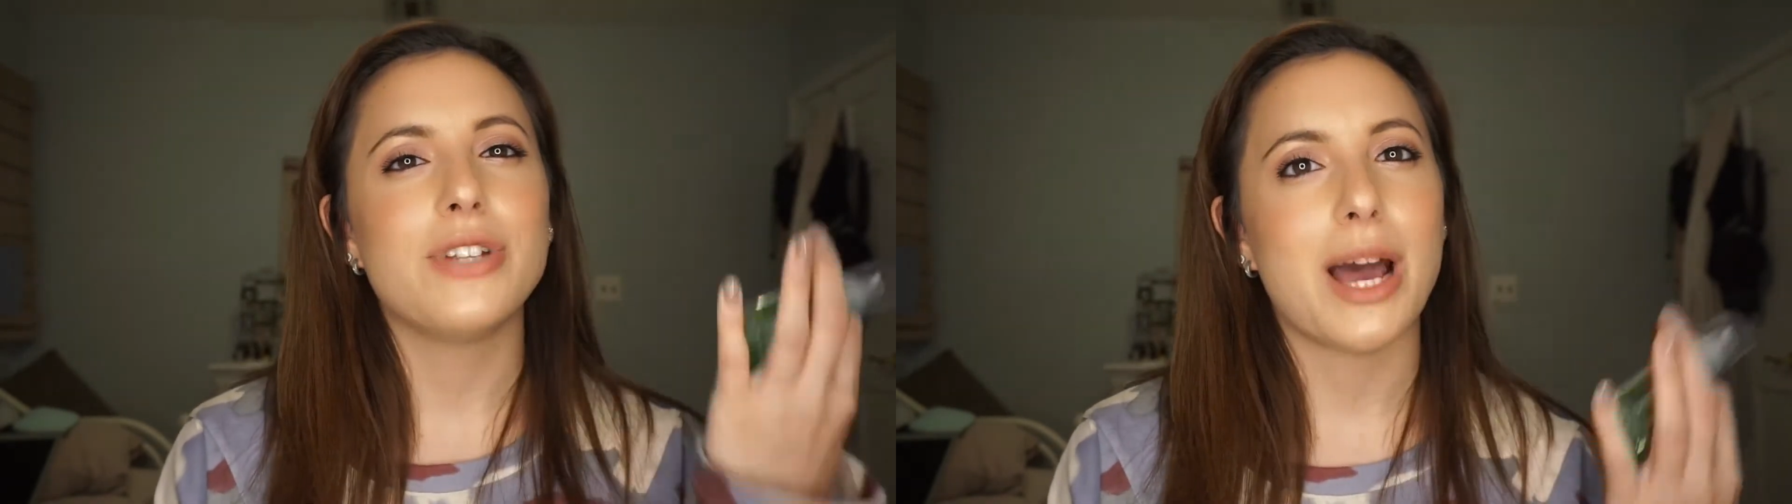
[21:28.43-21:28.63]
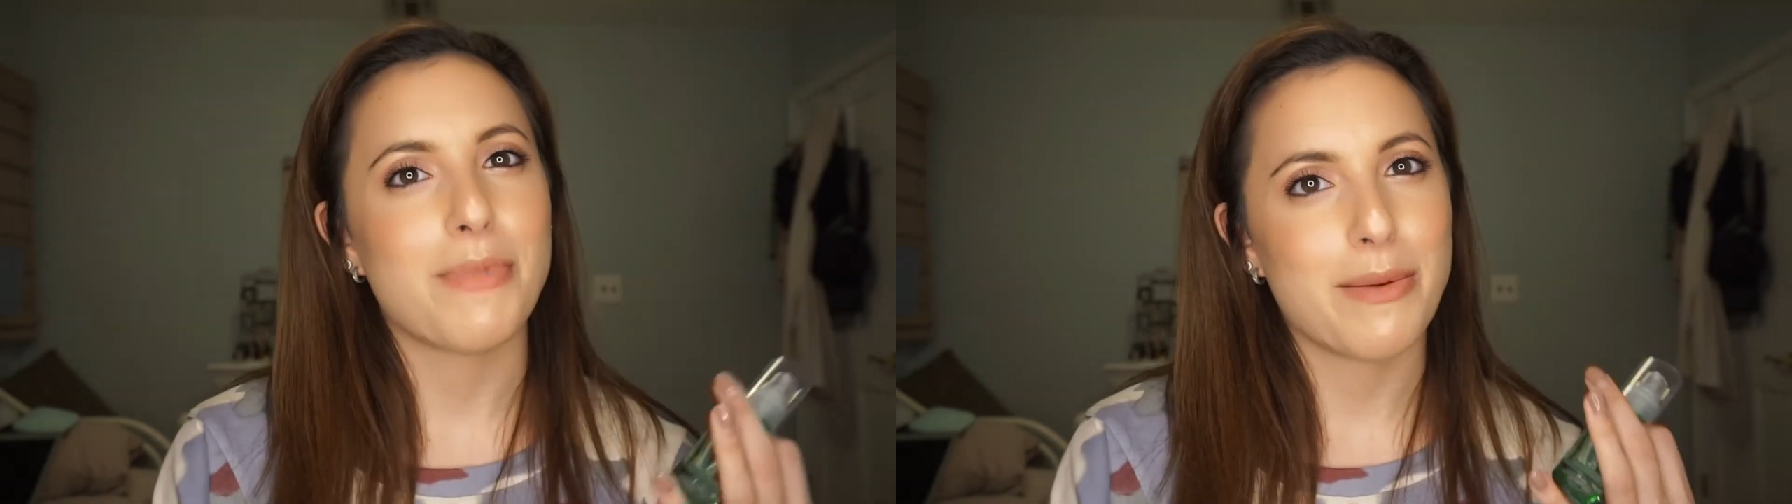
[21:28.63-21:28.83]

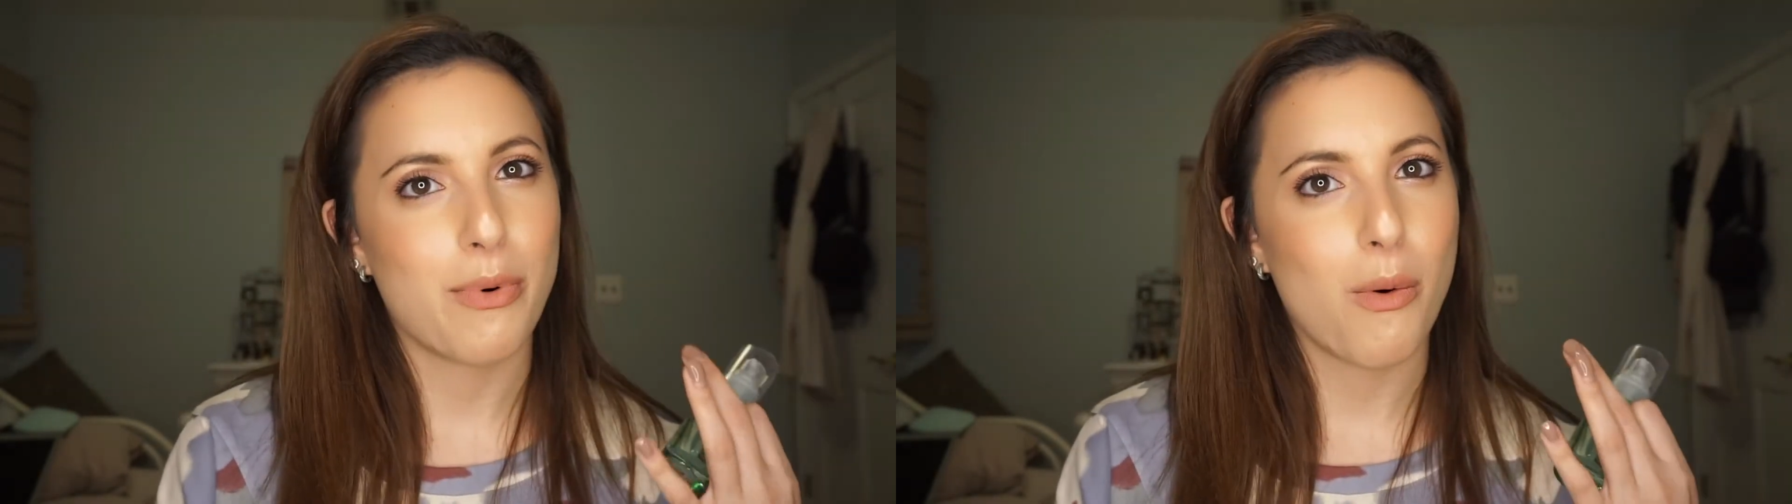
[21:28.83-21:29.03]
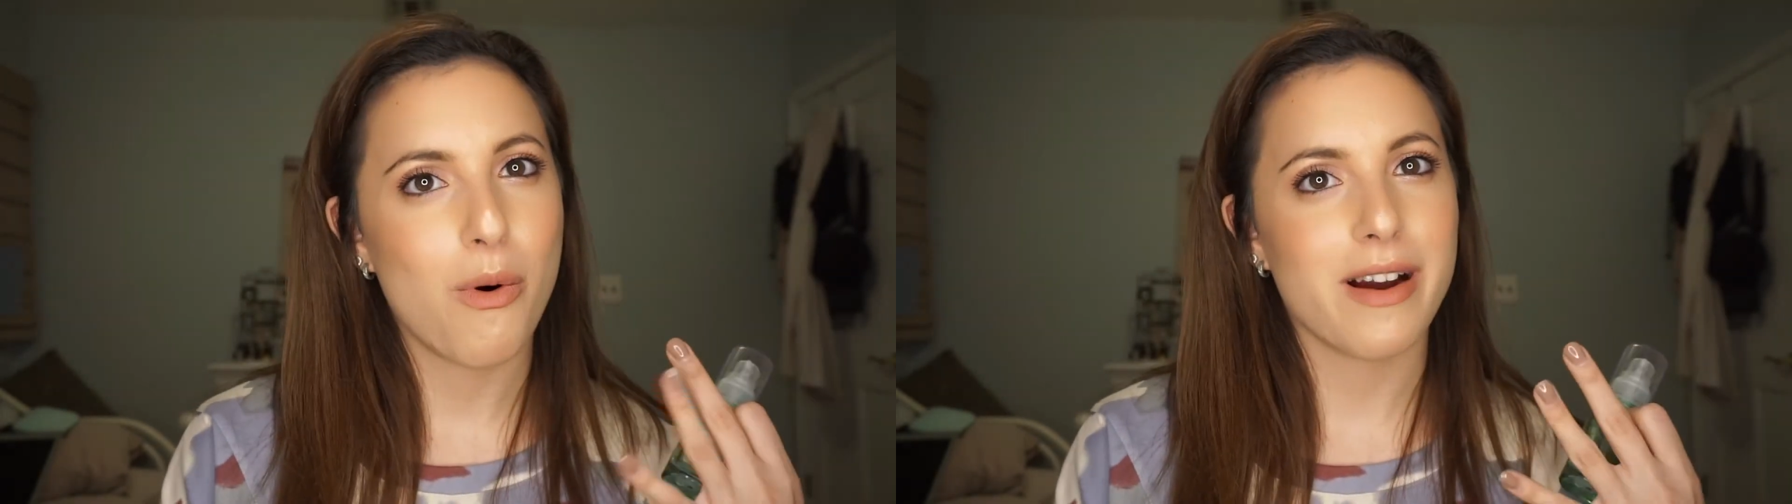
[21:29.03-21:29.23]
out my
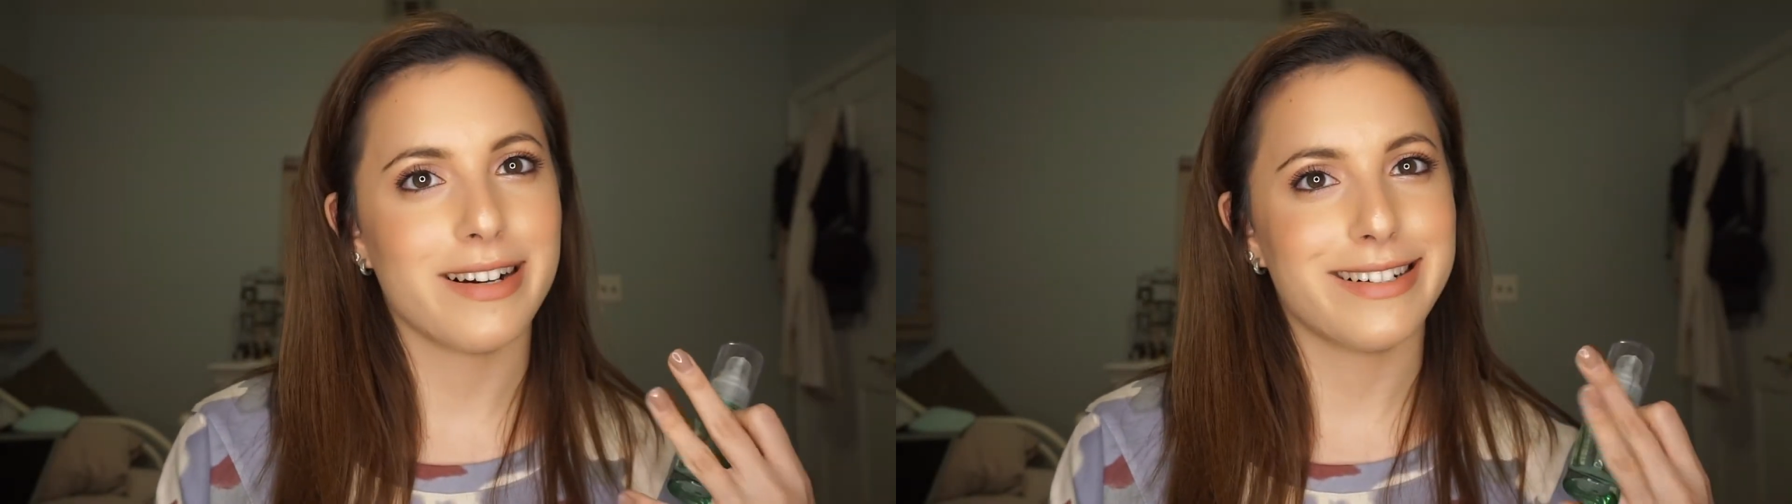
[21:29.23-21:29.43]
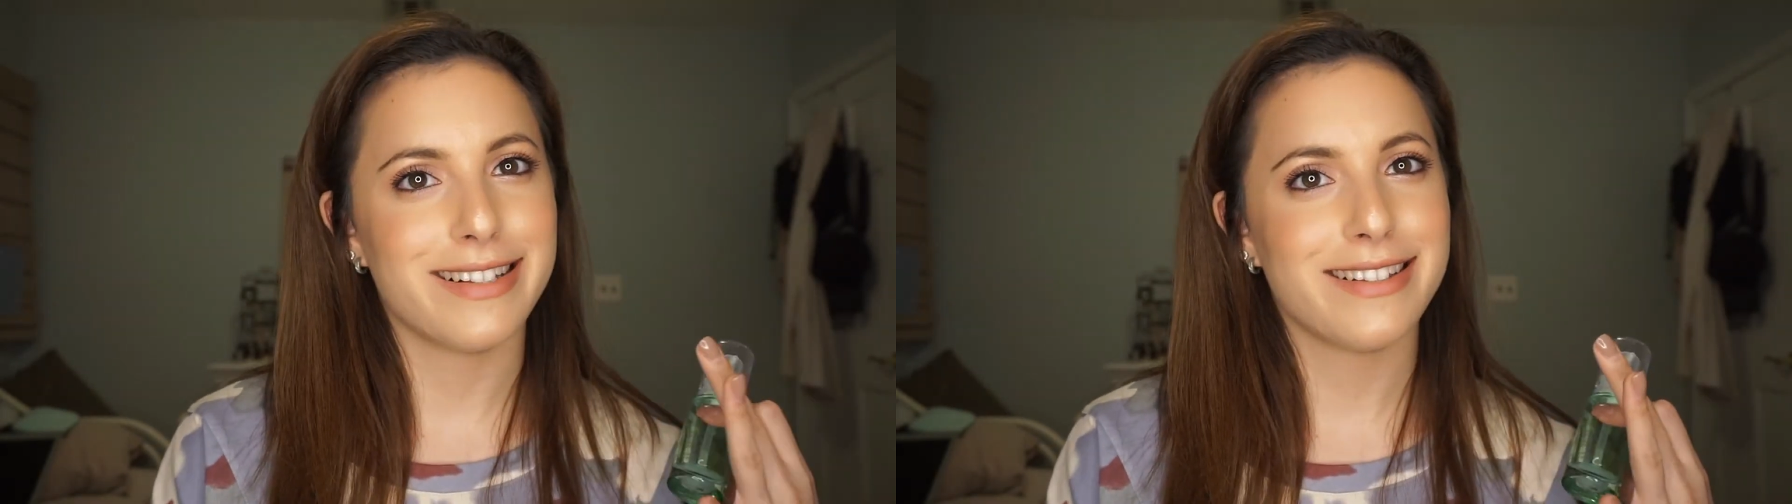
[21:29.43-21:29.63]

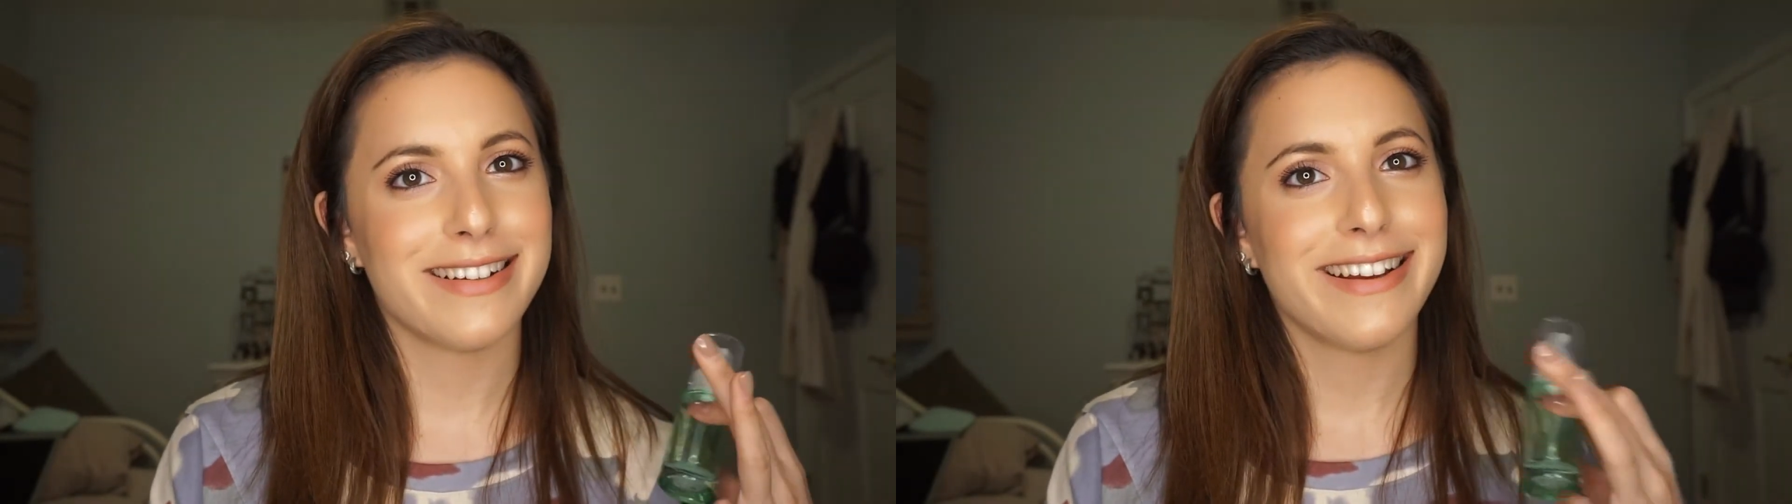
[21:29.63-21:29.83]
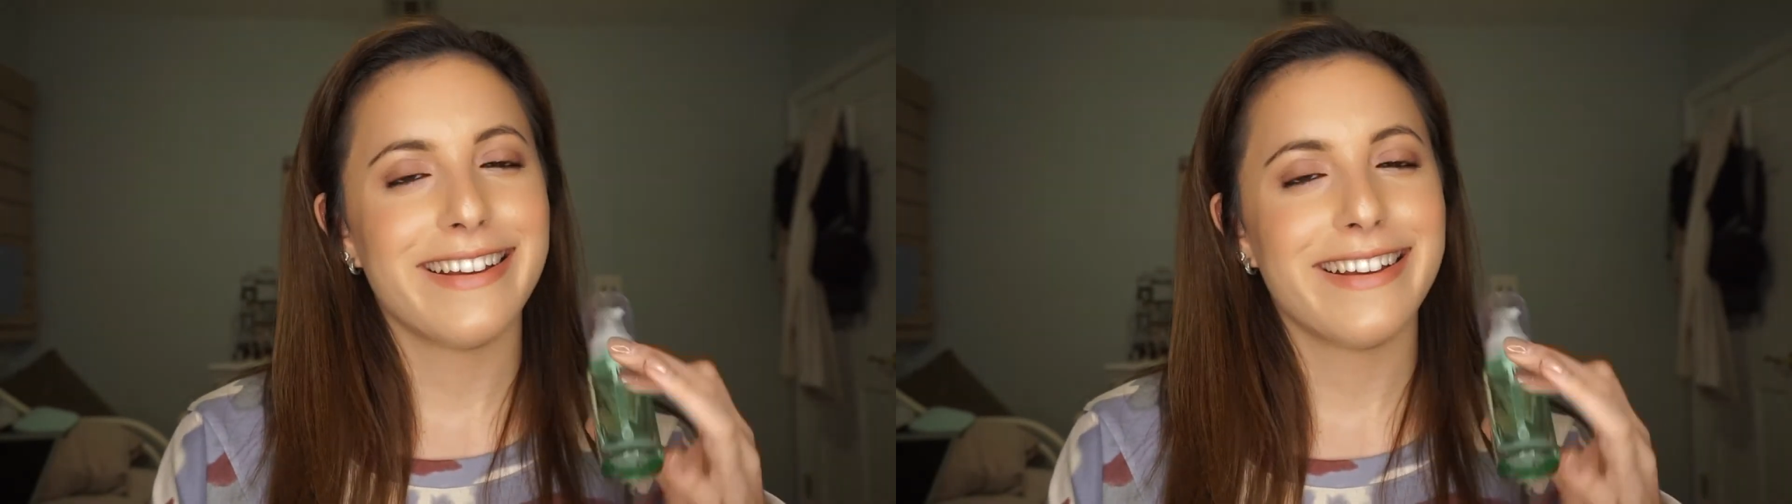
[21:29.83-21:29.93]
pores.